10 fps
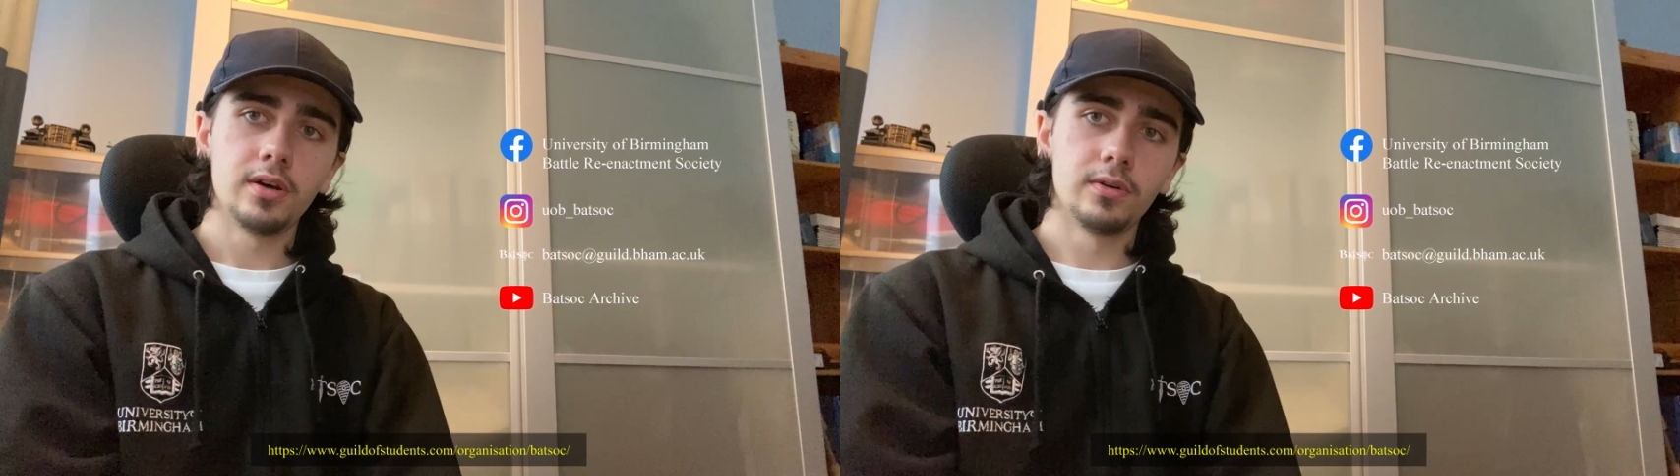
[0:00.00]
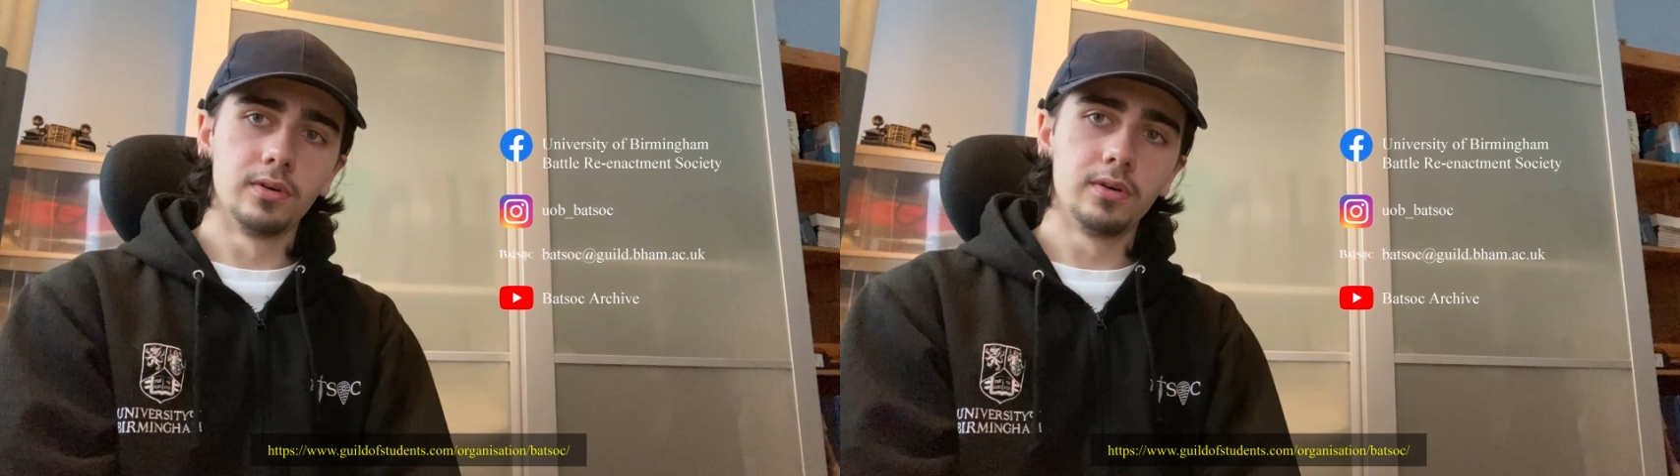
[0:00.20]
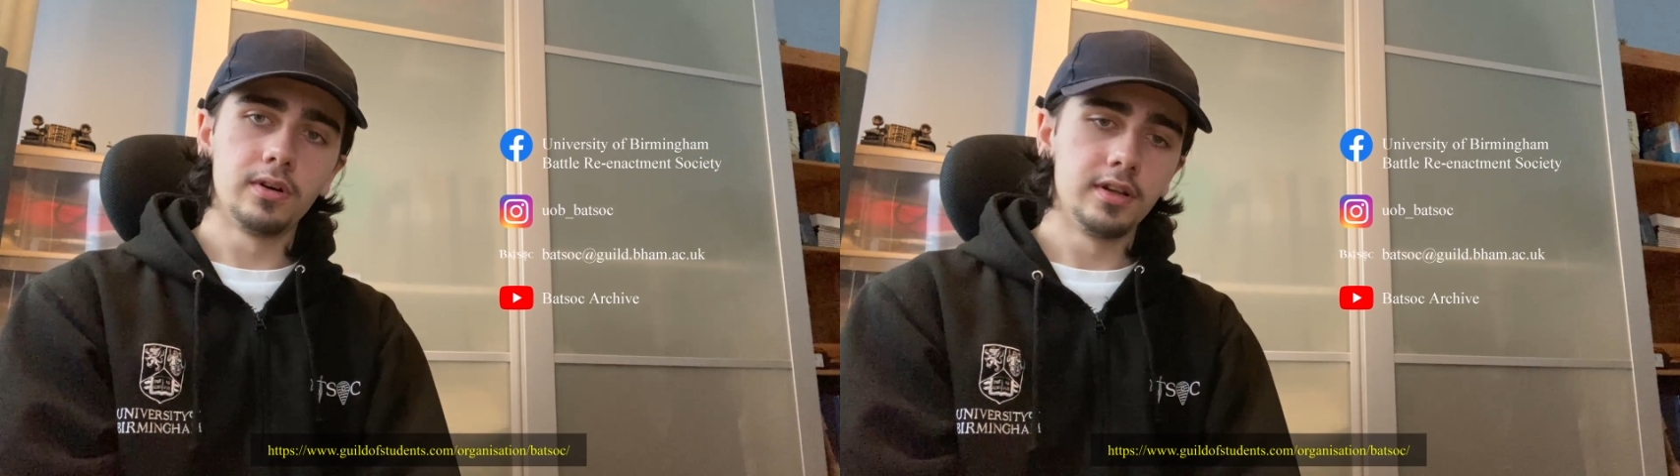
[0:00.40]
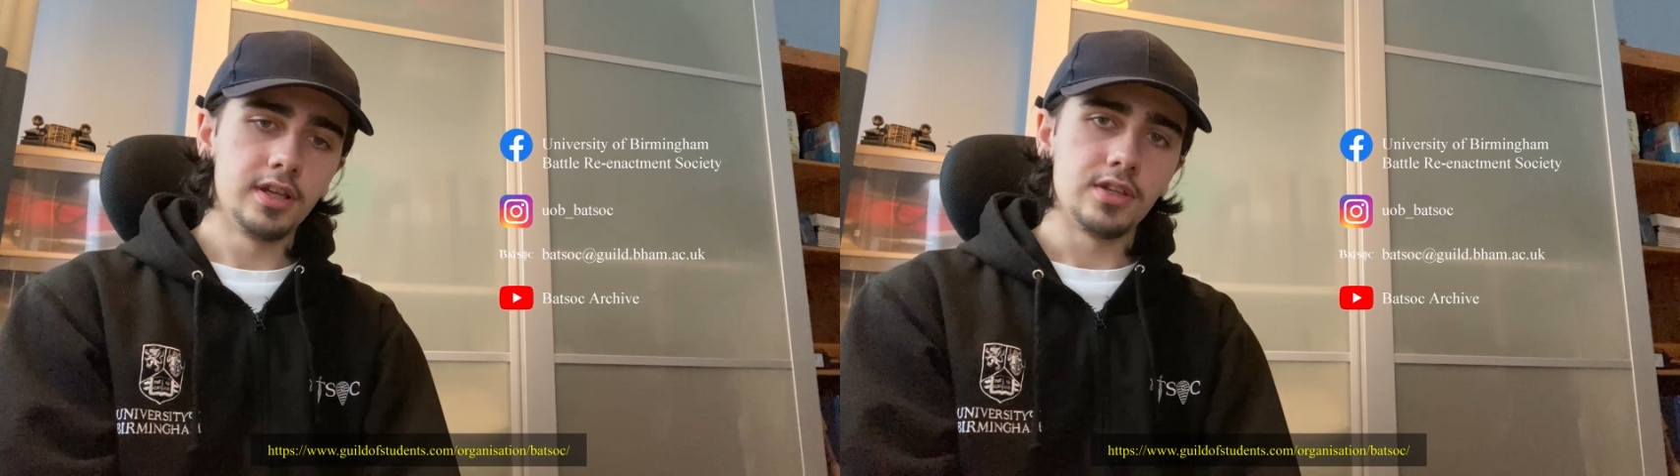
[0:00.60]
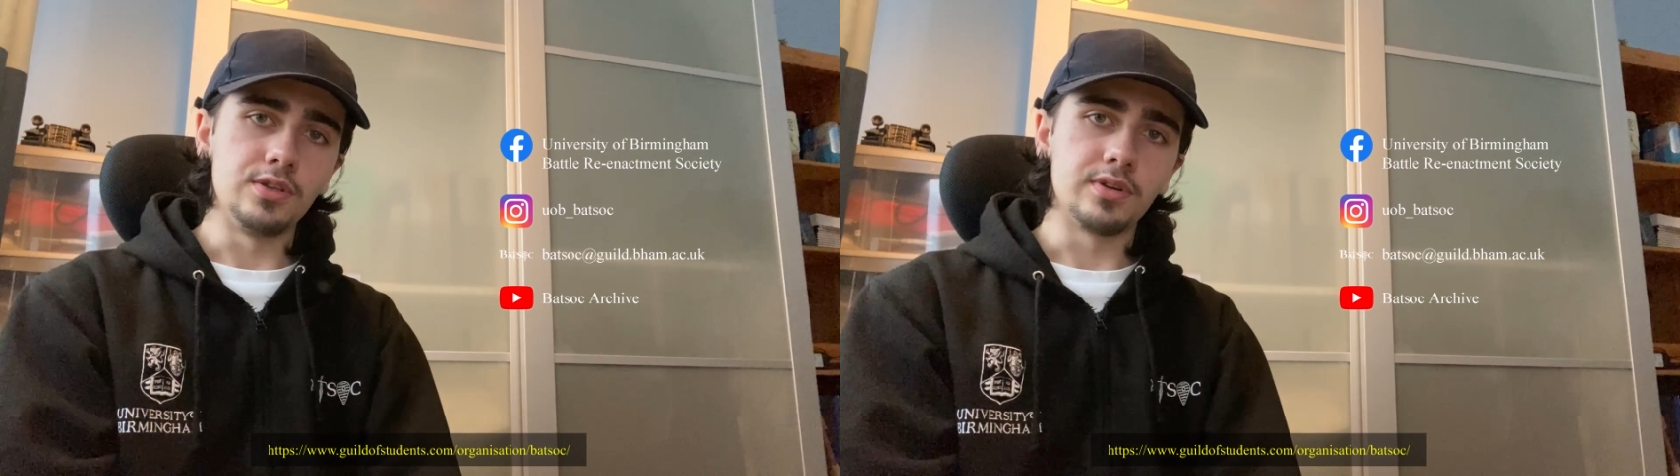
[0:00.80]
or
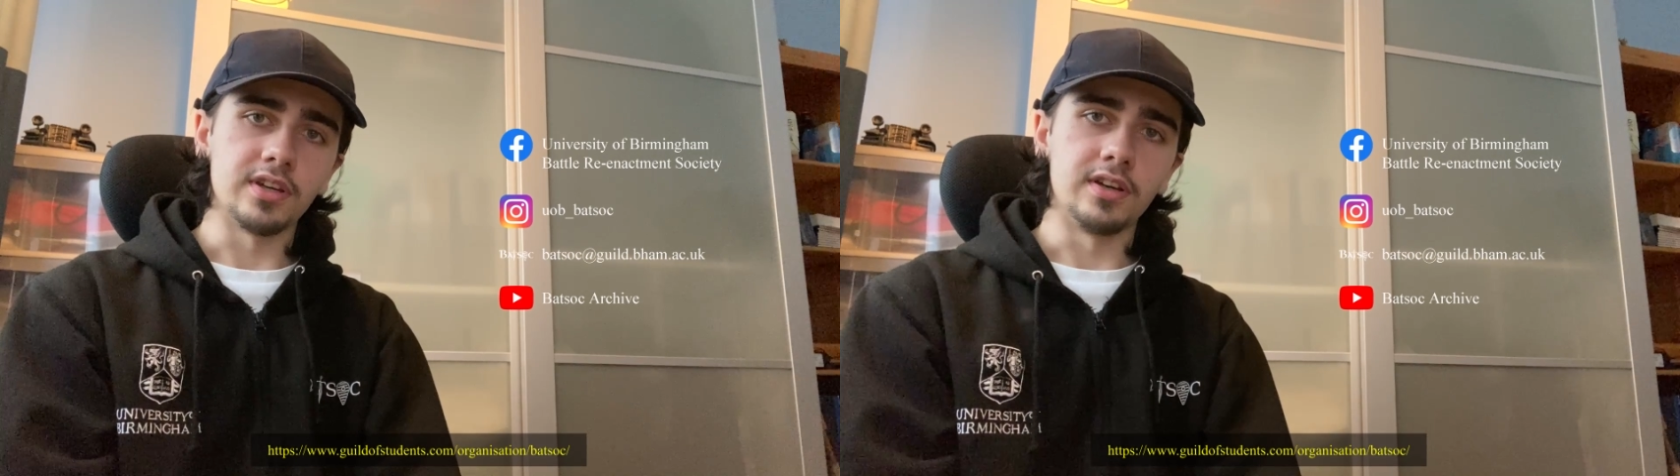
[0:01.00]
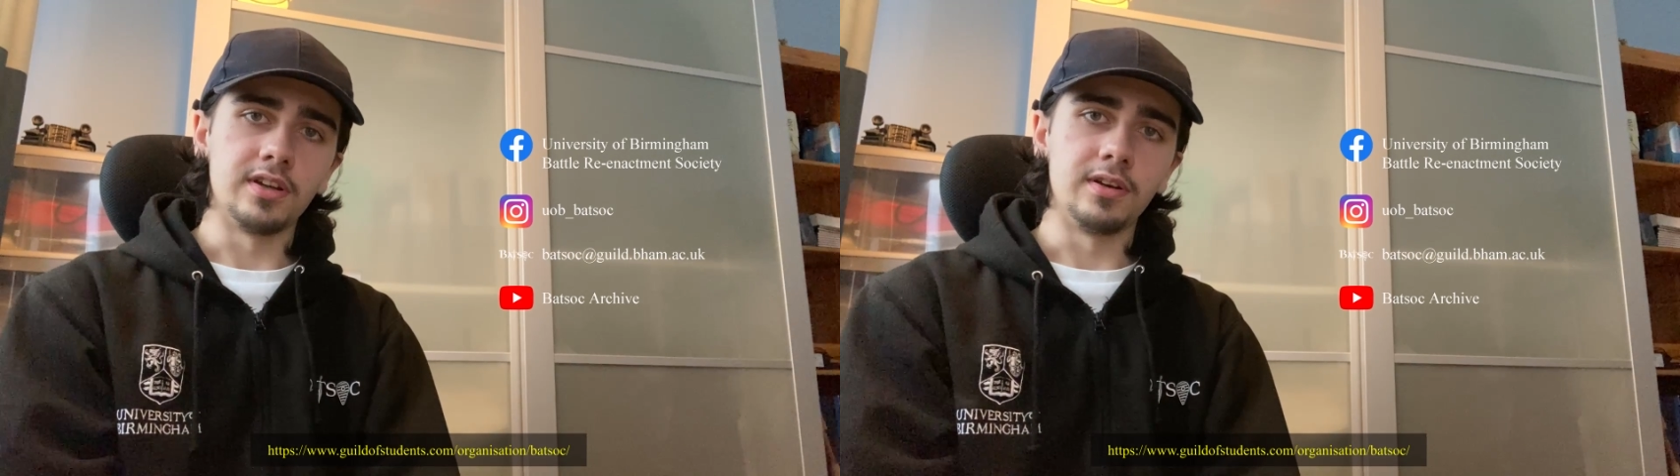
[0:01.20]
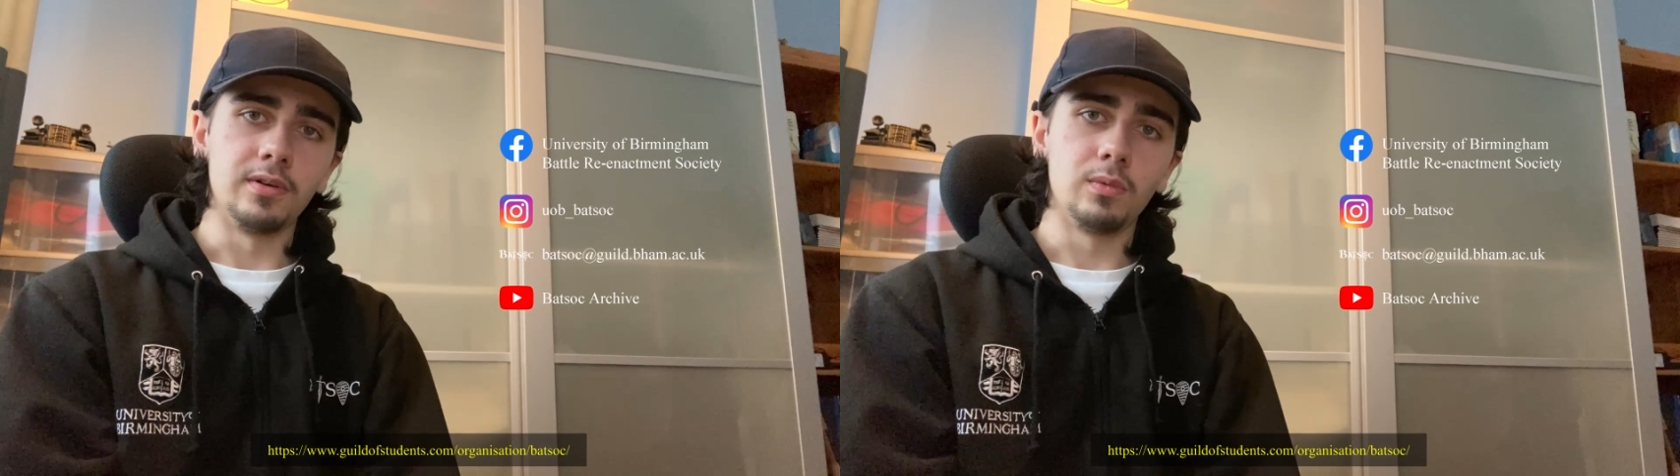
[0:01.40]
you can